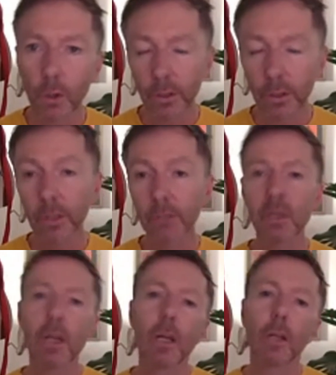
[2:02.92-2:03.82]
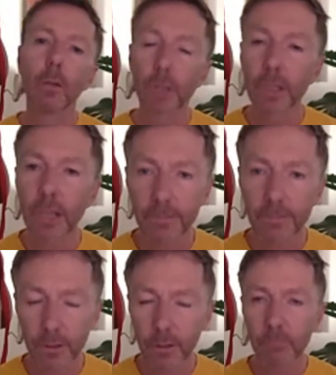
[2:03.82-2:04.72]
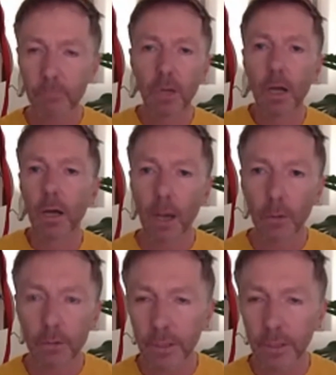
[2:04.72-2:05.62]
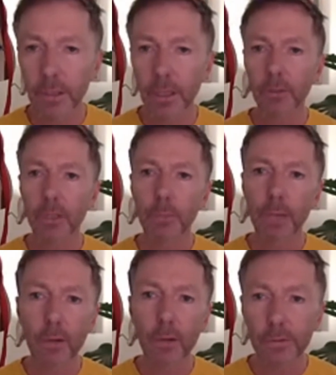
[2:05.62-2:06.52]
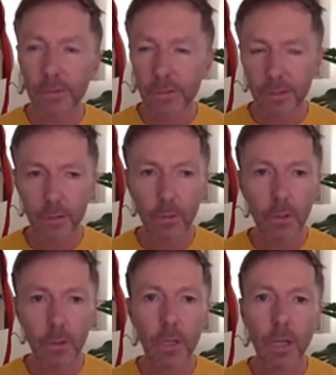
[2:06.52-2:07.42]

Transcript: working, looking after elderly parents and so on.